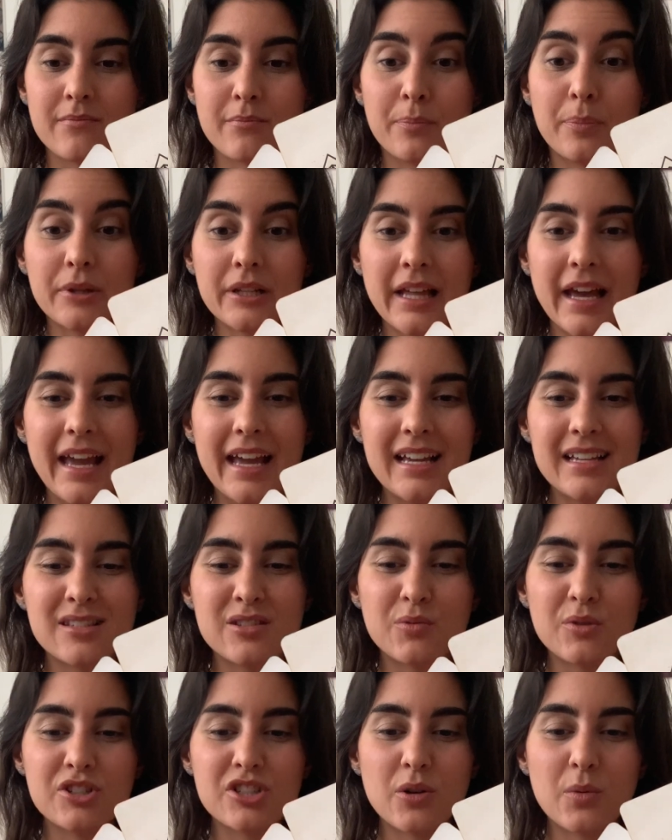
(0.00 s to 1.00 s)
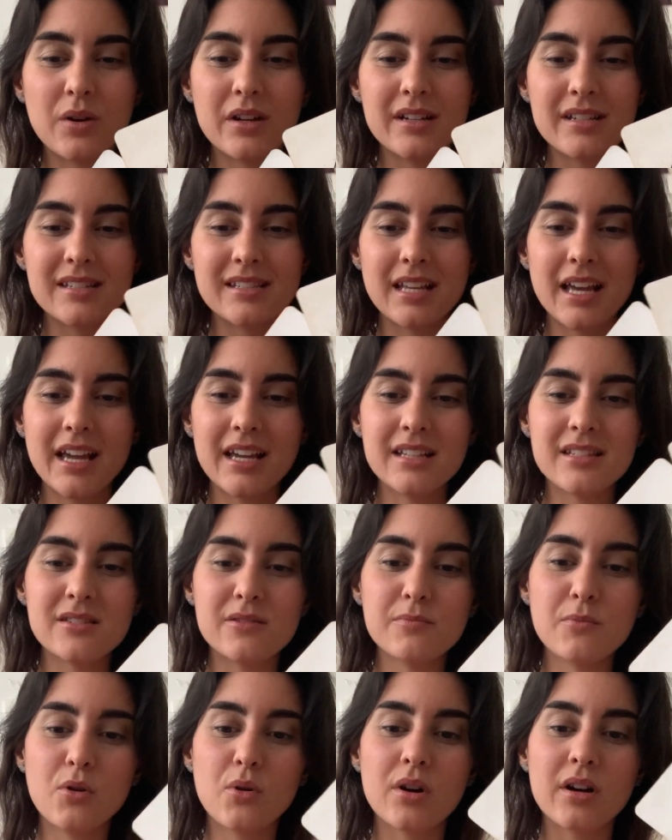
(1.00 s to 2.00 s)
place, which I want to say, it's
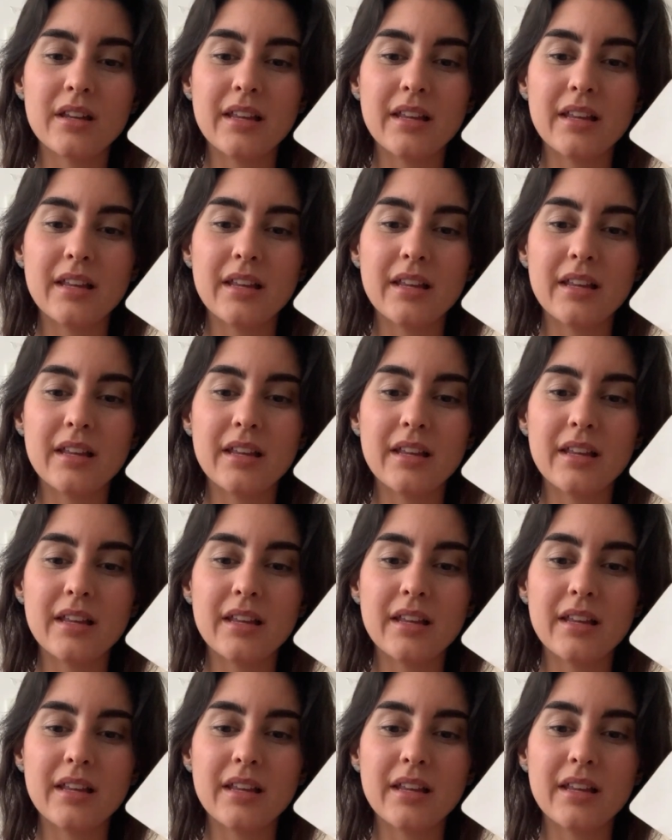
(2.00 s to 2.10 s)
more